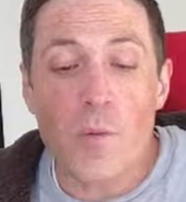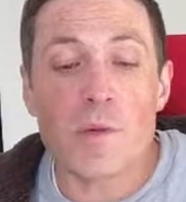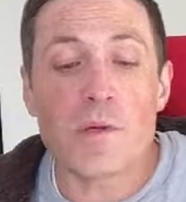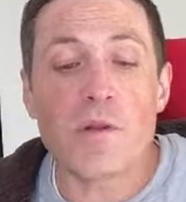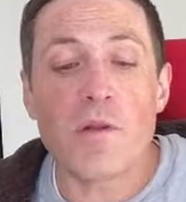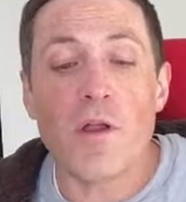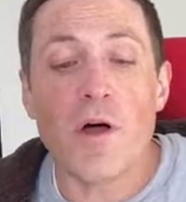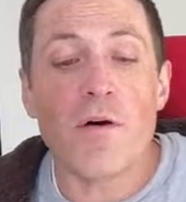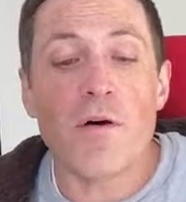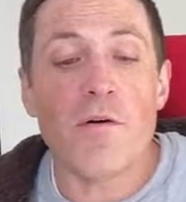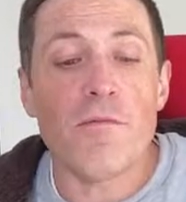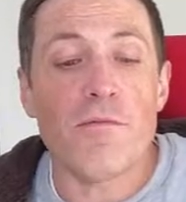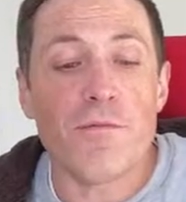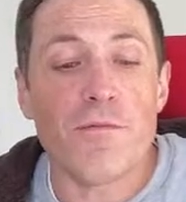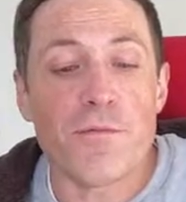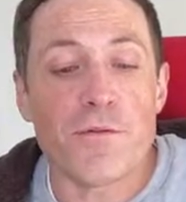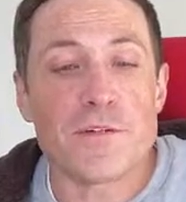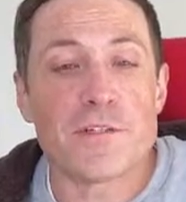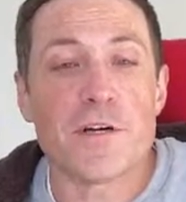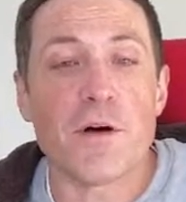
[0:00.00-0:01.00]
love
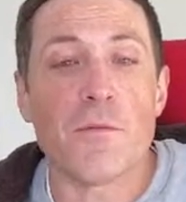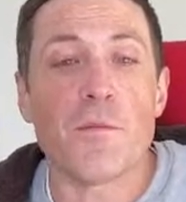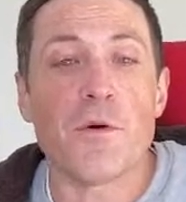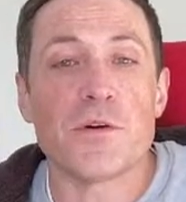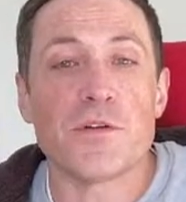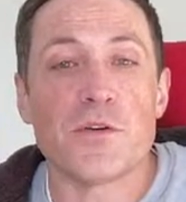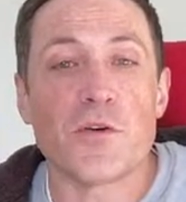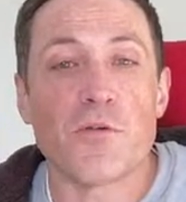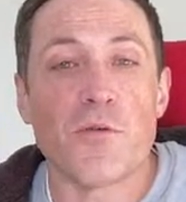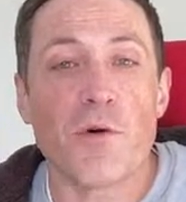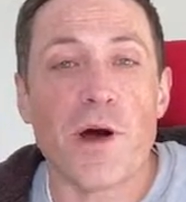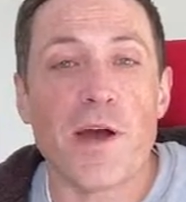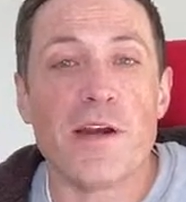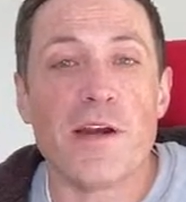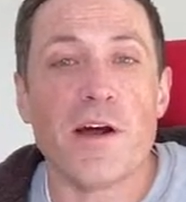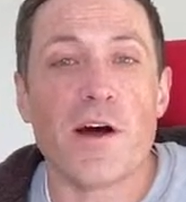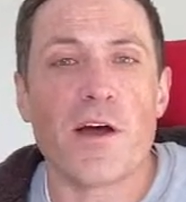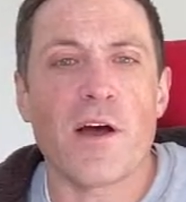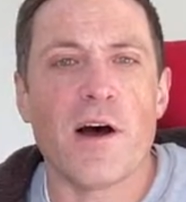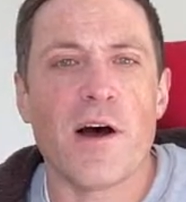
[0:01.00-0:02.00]
for someone to write
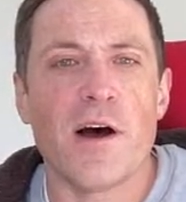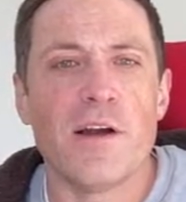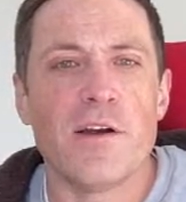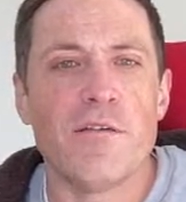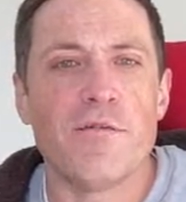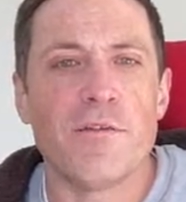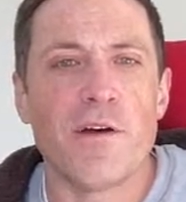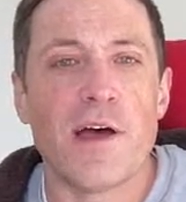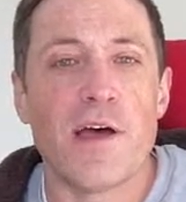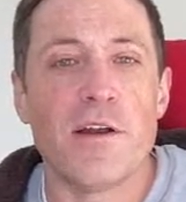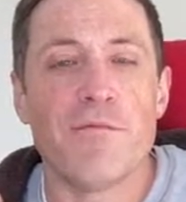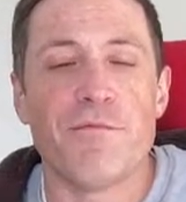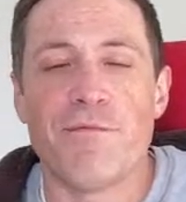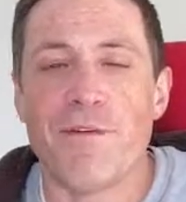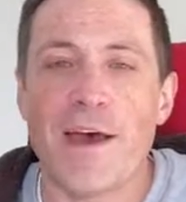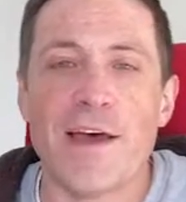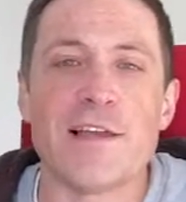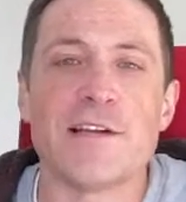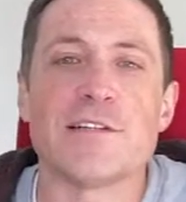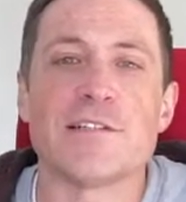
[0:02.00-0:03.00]
a kind of
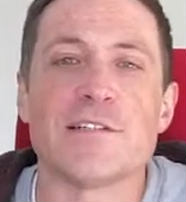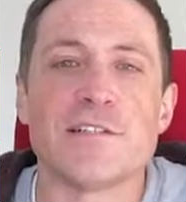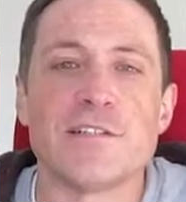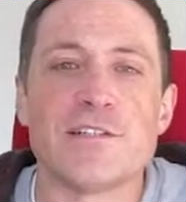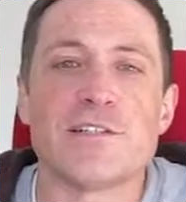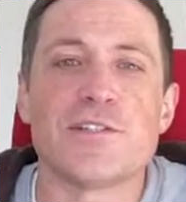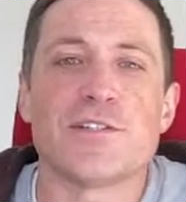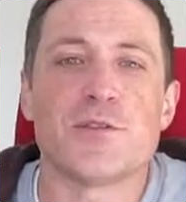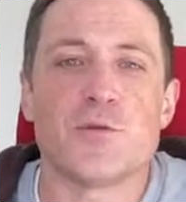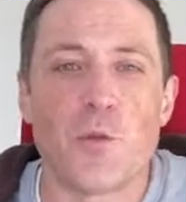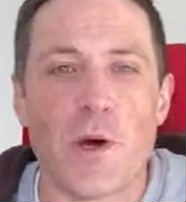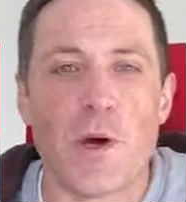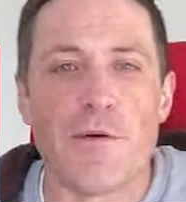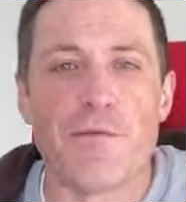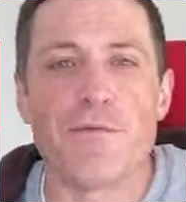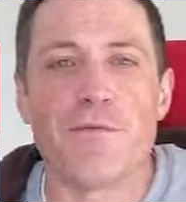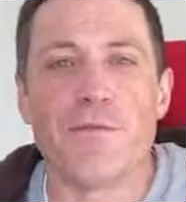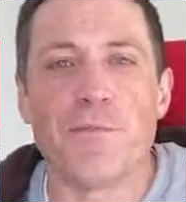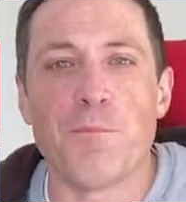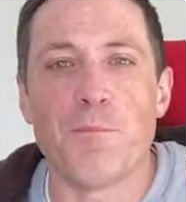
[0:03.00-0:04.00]
advanced
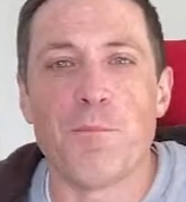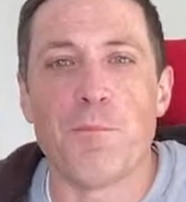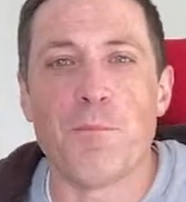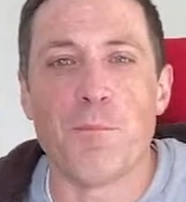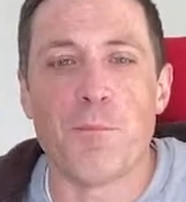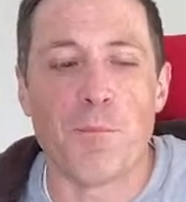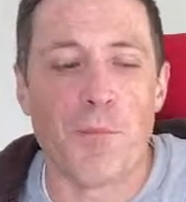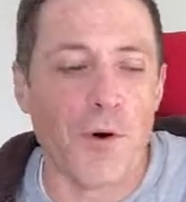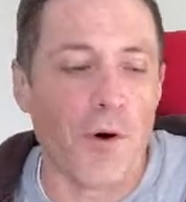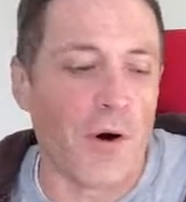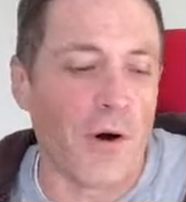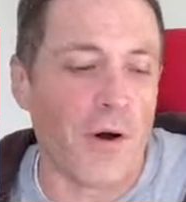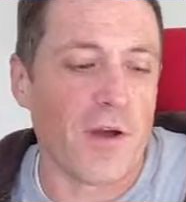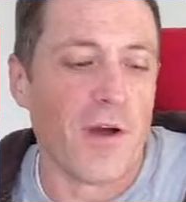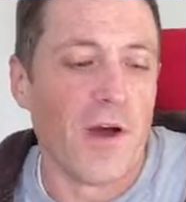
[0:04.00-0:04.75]
Swift book